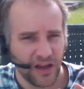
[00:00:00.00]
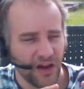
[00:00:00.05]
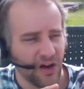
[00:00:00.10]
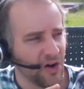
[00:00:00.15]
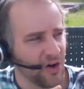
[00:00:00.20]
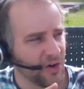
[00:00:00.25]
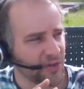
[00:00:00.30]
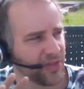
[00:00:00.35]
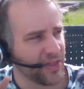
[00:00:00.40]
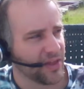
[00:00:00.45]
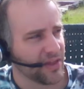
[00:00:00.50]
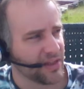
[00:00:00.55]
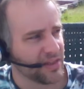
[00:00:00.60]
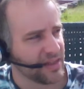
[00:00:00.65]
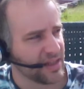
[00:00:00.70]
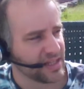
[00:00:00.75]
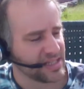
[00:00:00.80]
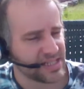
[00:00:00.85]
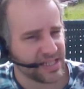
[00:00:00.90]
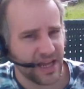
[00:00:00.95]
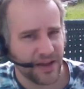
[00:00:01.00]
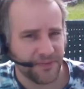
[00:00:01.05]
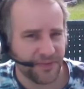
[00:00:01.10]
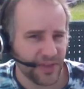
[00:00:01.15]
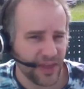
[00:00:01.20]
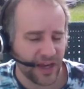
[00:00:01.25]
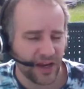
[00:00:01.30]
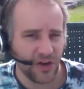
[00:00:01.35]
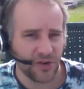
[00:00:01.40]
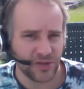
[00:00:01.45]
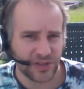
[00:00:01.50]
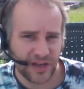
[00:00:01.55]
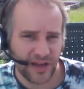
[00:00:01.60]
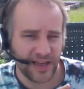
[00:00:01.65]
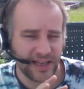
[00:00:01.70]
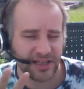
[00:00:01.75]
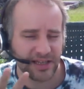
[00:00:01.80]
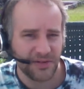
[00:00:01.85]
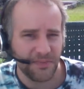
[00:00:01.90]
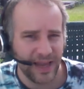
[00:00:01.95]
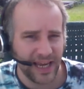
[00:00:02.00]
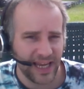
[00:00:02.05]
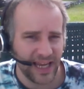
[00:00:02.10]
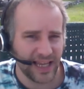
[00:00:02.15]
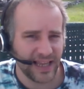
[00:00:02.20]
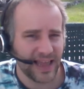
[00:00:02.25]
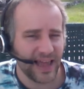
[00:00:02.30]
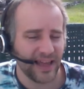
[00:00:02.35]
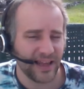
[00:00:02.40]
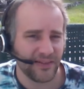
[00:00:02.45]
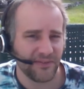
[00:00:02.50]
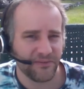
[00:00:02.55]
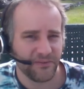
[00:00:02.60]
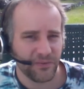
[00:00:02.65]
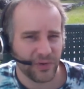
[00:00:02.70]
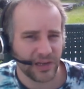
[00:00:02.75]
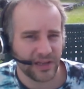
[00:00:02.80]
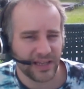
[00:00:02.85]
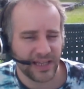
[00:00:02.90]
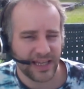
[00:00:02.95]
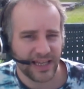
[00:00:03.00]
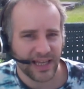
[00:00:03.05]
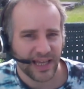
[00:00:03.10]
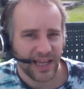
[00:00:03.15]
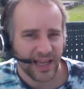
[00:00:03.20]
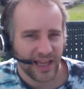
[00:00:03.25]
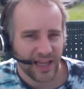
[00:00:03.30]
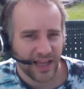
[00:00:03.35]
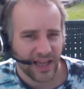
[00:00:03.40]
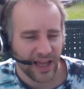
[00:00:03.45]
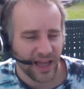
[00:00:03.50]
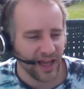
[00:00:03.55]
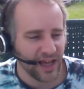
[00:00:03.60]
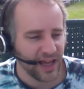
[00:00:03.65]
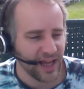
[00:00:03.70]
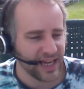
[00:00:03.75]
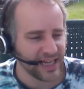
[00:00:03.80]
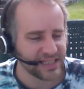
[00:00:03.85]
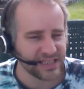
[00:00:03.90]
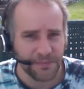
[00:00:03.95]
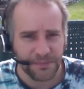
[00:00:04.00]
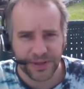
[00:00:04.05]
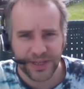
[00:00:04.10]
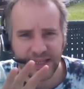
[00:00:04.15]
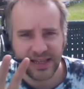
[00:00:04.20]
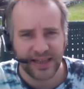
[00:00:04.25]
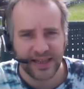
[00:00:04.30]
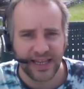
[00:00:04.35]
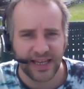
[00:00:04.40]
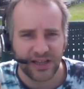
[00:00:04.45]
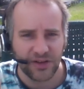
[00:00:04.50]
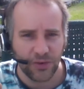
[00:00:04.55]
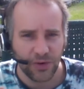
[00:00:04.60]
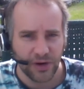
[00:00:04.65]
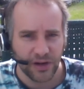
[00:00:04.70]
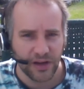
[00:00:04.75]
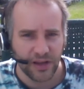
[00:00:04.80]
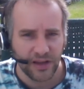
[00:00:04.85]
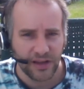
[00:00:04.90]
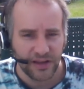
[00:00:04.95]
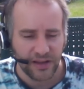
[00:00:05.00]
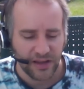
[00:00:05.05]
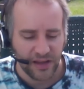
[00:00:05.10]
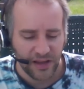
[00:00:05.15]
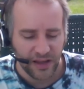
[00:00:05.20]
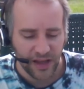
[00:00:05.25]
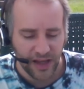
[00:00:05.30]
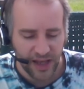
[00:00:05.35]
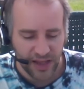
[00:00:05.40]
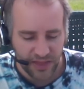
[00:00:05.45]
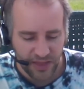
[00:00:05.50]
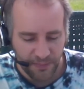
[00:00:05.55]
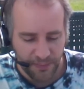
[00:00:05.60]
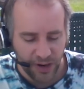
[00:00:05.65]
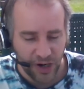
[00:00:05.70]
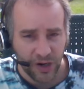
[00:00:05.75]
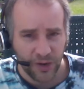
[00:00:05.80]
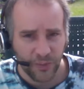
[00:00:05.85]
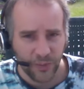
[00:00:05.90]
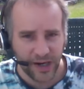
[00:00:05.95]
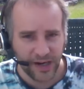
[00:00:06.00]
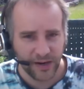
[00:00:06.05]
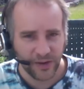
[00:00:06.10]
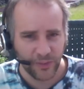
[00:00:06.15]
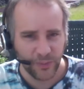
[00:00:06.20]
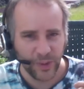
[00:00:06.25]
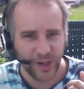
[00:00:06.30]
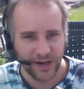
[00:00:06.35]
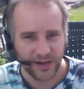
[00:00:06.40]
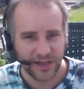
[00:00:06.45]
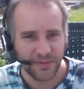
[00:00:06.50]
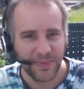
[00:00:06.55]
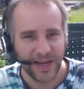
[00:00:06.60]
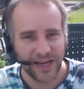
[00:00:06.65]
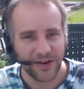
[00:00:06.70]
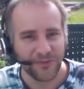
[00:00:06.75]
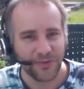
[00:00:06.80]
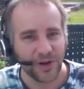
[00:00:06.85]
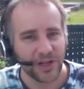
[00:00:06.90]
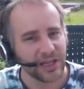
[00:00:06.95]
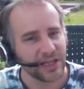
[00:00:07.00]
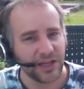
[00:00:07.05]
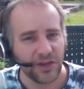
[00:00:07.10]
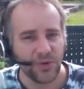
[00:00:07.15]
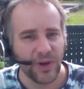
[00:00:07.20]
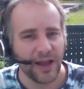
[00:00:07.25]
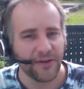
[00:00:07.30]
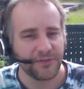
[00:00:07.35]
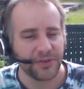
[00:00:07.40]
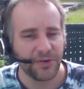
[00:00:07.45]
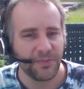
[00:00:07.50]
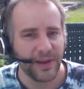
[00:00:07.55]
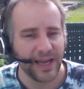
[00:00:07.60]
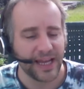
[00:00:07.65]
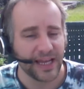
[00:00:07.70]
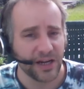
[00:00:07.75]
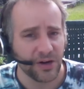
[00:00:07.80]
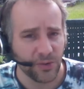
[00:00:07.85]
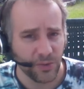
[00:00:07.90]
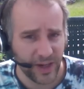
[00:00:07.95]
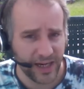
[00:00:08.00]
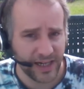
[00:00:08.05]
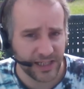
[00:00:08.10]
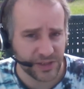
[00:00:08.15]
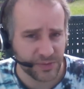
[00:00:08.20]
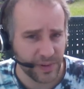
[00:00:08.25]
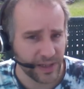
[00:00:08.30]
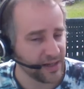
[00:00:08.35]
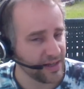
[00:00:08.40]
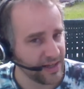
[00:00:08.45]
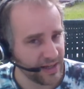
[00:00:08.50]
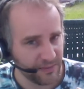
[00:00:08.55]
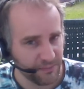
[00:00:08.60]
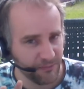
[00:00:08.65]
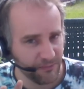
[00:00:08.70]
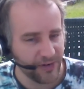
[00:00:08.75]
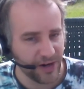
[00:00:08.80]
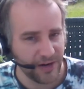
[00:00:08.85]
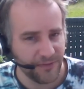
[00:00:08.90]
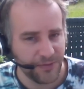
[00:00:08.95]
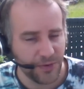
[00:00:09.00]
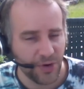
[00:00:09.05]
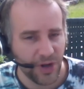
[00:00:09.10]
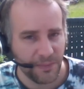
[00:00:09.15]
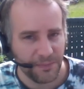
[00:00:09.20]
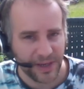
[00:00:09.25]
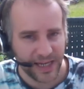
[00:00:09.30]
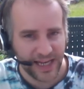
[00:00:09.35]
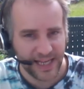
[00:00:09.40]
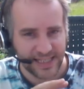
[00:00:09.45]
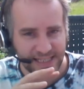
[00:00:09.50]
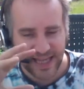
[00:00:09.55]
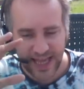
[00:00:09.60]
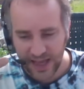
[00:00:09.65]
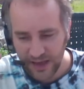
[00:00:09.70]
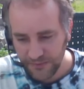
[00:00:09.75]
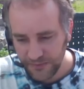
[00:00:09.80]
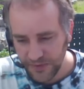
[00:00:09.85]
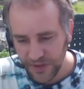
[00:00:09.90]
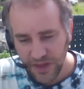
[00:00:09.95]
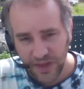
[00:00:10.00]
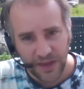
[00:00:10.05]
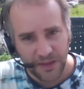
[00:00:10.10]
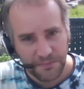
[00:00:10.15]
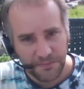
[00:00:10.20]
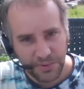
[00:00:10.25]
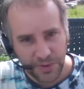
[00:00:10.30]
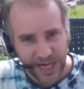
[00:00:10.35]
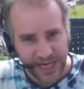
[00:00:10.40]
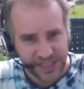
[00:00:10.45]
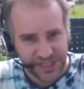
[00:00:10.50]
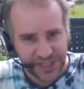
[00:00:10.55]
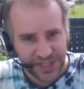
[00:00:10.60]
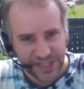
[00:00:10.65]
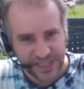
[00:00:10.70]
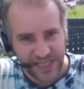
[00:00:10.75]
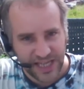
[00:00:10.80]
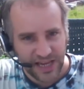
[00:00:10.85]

all the stuff that goes into making that friendly is completely ignored. The part where to make it friendly, you have to make an arrangement. Very few companies have branches